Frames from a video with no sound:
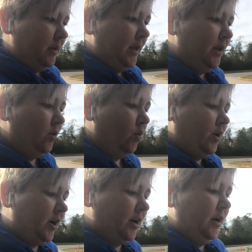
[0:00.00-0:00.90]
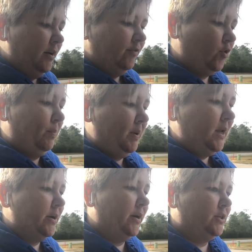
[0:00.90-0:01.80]
in order for
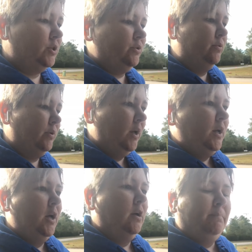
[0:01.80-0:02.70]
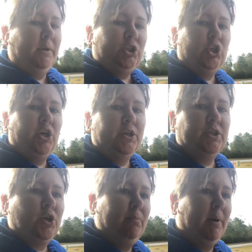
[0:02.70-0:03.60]
Peter to mature
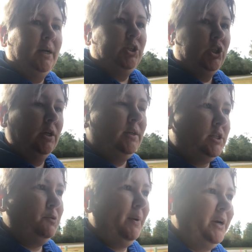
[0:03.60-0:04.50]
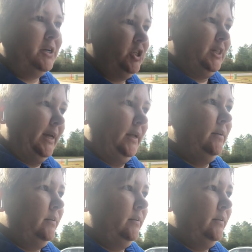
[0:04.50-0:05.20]
so much spiritually?